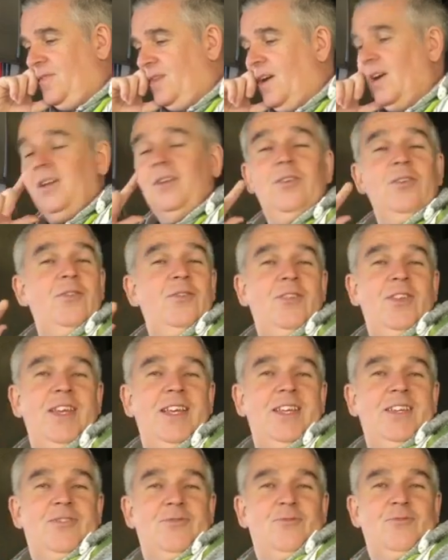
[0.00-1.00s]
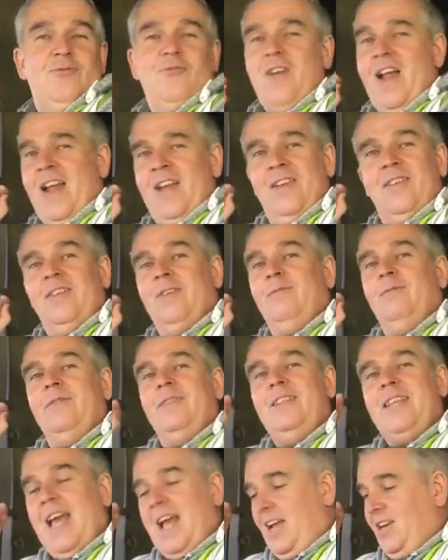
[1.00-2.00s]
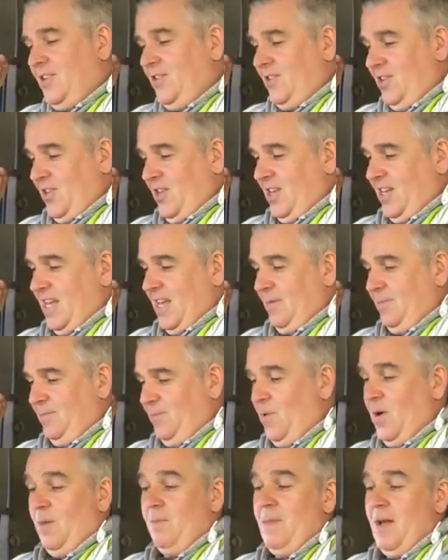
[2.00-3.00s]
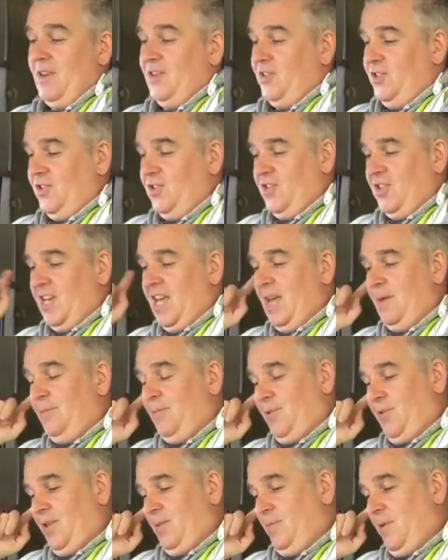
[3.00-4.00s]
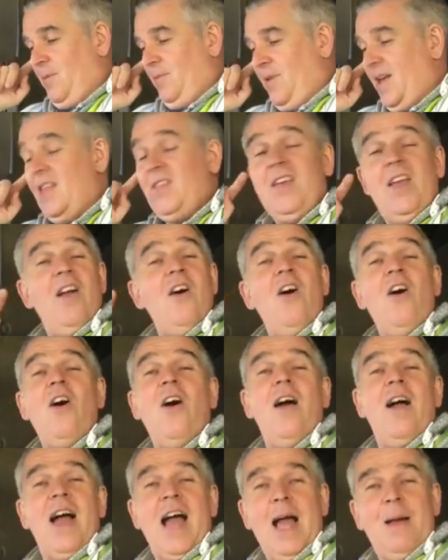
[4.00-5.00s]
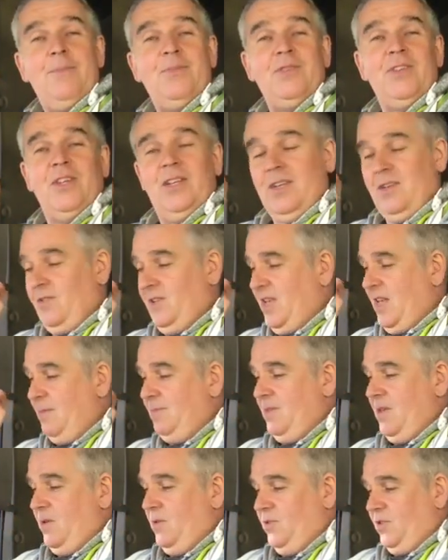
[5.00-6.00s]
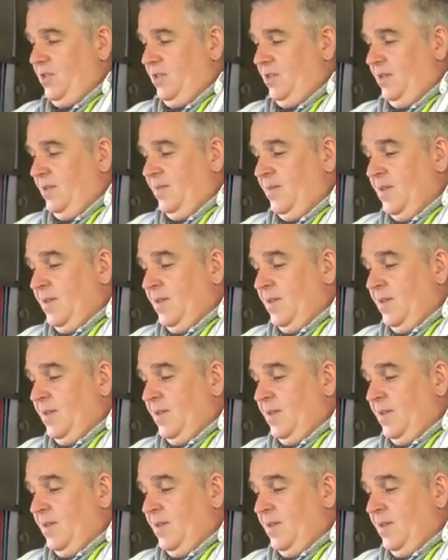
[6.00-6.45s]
I love these random texts that you keep, well, messages you keep putting in the bottom there. They are absolutely amusing.